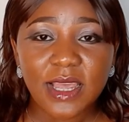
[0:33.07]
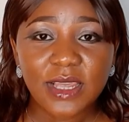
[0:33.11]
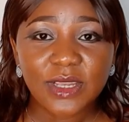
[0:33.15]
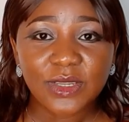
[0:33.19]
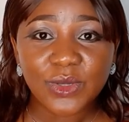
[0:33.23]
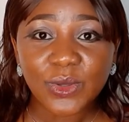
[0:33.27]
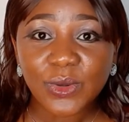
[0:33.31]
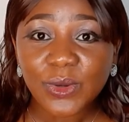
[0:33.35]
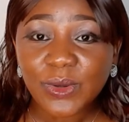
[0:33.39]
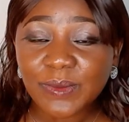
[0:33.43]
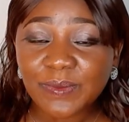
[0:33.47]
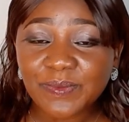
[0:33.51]

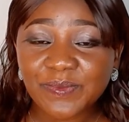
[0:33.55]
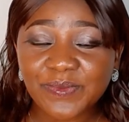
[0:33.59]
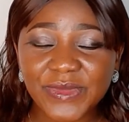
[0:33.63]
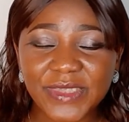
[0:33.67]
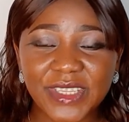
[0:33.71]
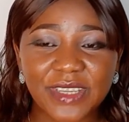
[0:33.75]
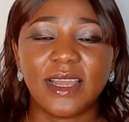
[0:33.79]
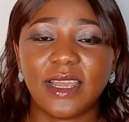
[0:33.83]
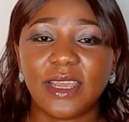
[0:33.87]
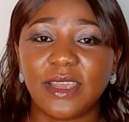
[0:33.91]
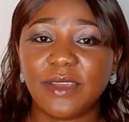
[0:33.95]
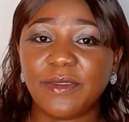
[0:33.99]
So
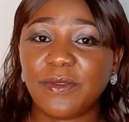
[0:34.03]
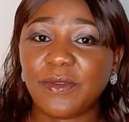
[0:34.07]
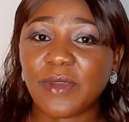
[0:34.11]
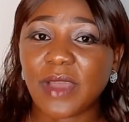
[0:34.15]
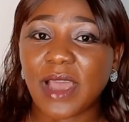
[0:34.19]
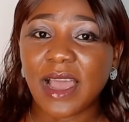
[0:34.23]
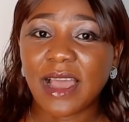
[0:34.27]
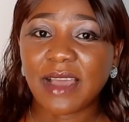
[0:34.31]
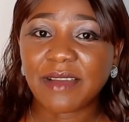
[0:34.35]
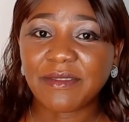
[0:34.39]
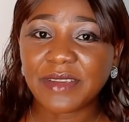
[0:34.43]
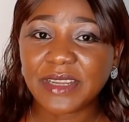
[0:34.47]
if you're
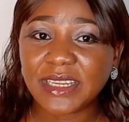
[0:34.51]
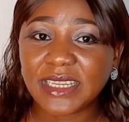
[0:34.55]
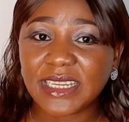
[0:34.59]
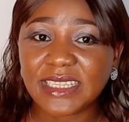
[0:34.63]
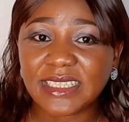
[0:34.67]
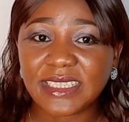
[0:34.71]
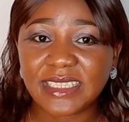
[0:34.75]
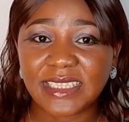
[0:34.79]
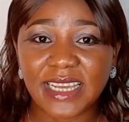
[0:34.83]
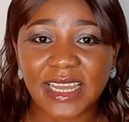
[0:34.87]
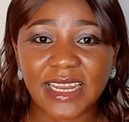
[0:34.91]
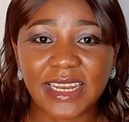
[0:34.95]
having
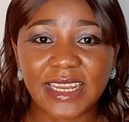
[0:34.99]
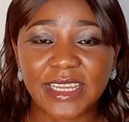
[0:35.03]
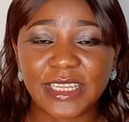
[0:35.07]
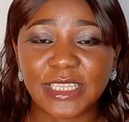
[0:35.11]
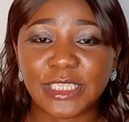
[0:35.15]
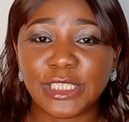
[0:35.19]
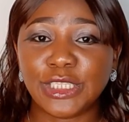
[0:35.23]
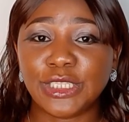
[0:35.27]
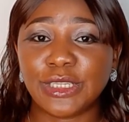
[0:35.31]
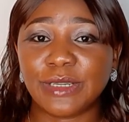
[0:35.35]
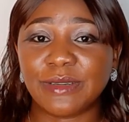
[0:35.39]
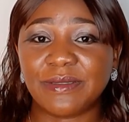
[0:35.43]
this
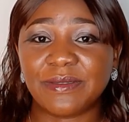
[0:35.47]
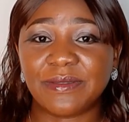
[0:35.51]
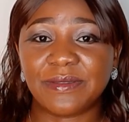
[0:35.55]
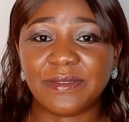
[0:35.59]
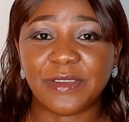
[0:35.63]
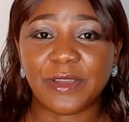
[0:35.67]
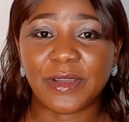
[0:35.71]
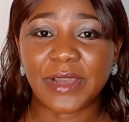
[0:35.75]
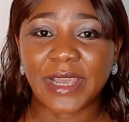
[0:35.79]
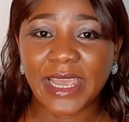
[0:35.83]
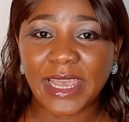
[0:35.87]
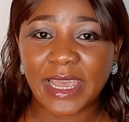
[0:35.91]
challenge of
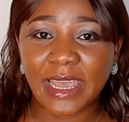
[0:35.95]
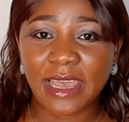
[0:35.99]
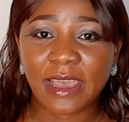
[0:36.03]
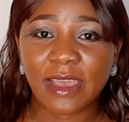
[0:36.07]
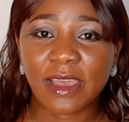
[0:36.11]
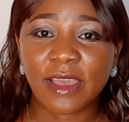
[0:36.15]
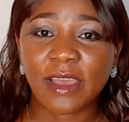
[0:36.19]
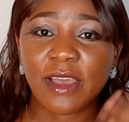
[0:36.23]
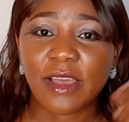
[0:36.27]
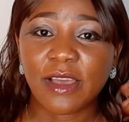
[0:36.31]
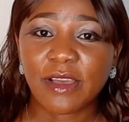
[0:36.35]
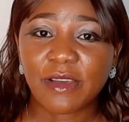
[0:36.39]
your
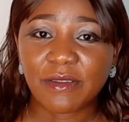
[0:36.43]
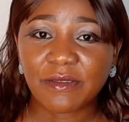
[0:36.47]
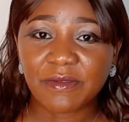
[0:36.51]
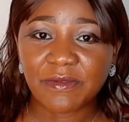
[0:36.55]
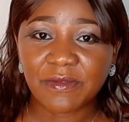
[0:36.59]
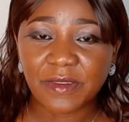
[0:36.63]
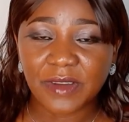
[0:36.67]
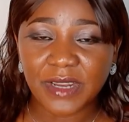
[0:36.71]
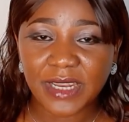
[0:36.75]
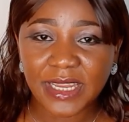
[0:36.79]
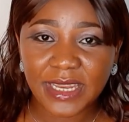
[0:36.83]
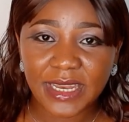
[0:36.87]
hair
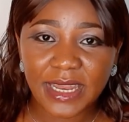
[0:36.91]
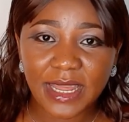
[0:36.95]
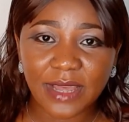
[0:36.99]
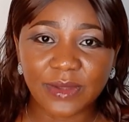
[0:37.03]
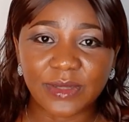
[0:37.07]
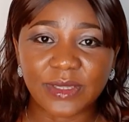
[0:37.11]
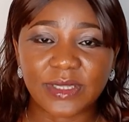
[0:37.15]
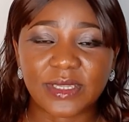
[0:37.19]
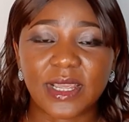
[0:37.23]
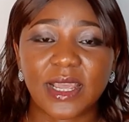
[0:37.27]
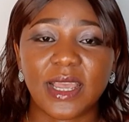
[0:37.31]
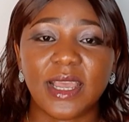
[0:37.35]
falling
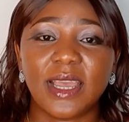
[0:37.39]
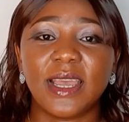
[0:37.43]
out,